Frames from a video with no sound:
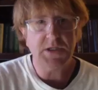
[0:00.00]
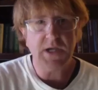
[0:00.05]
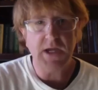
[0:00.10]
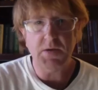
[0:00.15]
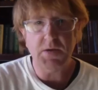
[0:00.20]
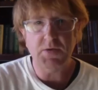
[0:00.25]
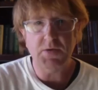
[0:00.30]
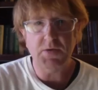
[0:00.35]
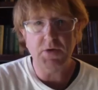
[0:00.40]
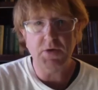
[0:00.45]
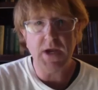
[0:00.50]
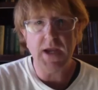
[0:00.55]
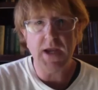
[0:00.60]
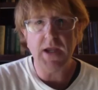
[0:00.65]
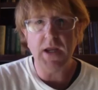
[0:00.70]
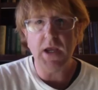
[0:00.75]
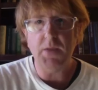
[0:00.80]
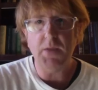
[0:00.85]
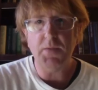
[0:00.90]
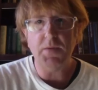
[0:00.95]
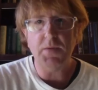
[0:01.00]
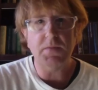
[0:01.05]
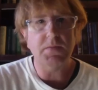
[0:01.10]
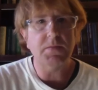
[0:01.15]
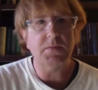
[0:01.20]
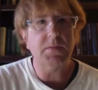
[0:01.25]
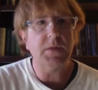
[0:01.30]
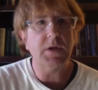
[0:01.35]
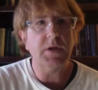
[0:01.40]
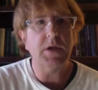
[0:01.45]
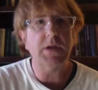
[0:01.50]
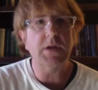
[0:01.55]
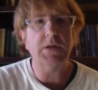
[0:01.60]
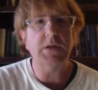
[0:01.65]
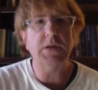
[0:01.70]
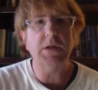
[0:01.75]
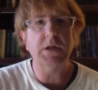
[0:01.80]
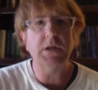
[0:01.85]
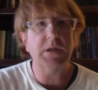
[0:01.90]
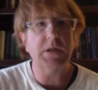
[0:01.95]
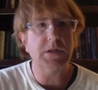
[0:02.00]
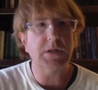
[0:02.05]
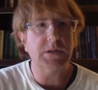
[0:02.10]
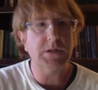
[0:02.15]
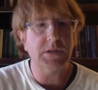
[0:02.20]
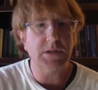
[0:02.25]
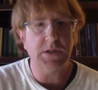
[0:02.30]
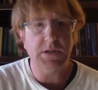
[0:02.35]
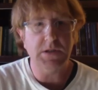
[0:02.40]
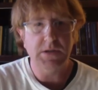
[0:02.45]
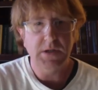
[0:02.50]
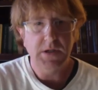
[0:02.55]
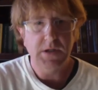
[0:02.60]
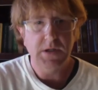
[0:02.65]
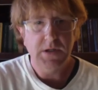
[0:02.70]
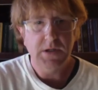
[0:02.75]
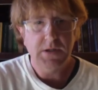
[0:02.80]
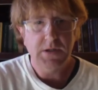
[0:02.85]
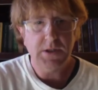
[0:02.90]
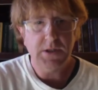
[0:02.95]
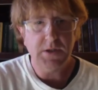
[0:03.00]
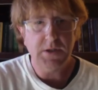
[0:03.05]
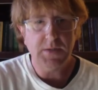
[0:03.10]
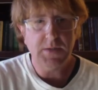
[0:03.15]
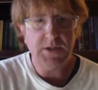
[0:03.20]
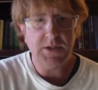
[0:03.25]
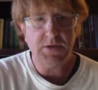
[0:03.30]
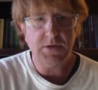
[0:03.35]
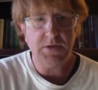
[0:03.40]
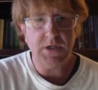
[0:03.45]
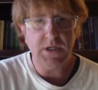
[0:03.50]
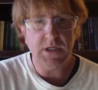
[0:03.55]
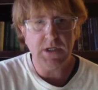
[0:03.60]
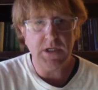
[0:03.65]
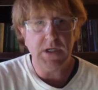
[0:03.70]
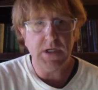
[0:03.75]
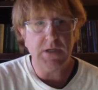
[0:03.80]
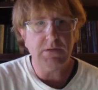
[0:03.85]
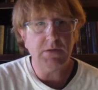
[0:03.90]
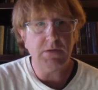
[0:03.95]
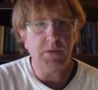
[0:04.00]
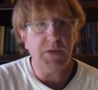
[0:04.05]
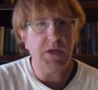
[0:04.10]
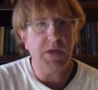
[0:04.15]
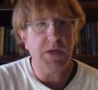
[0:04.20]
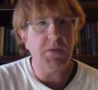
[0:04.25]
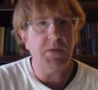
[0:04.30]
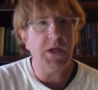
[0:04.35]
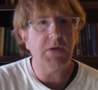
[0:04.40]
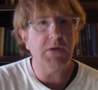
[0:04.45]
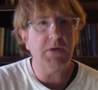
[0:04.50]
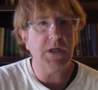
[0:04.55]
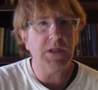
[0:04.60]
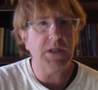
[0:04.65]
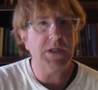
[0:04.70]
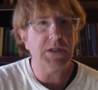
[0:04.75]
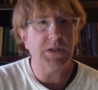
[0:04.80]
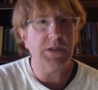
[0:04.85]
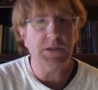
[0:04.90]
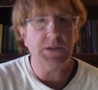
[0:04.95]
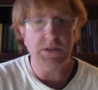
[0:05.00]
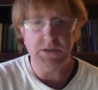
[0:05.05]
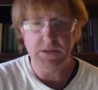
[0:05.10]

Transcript: to drag it up and let's see, share my screen again. I'm getting better at this.